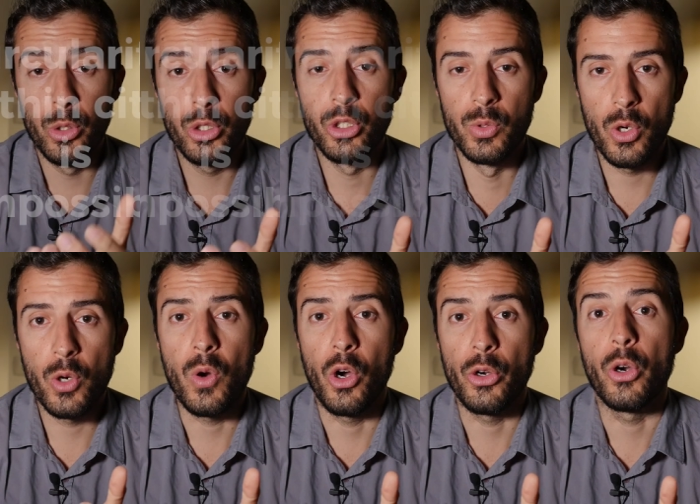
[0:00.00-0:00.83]
grow
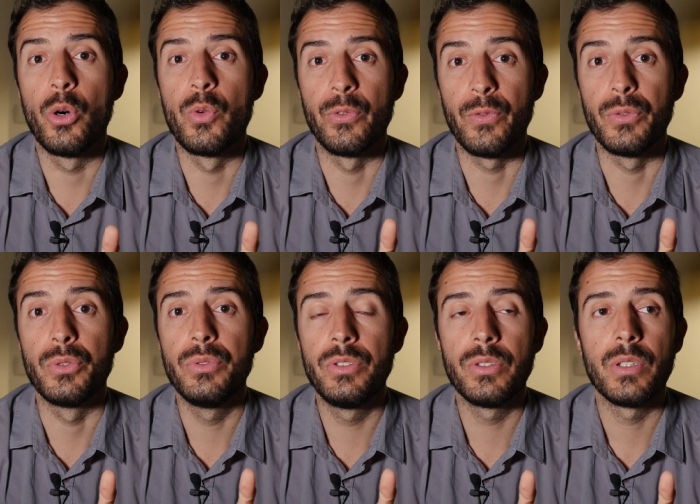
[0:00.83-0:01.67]
our own food
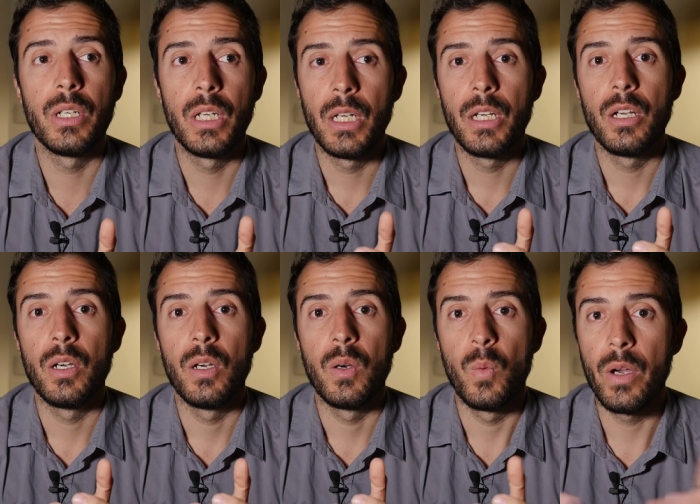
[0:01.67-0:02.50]

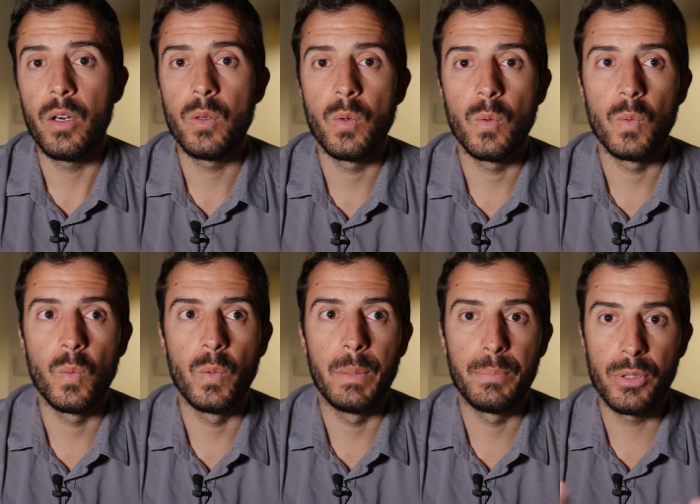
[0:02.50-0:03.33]
well, we
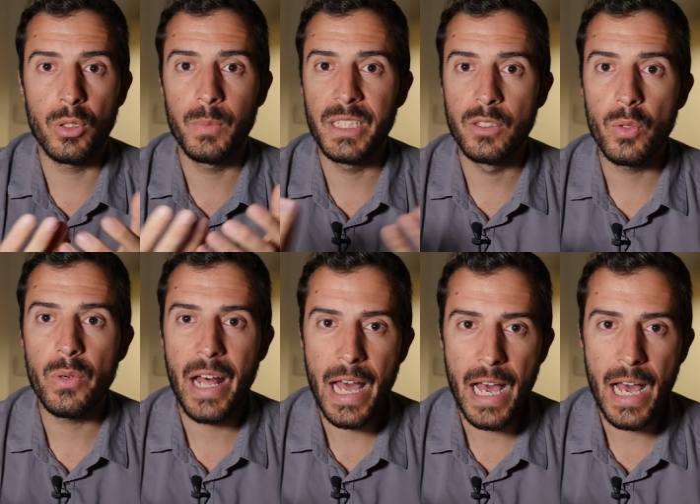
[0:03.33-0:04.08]
probably don't have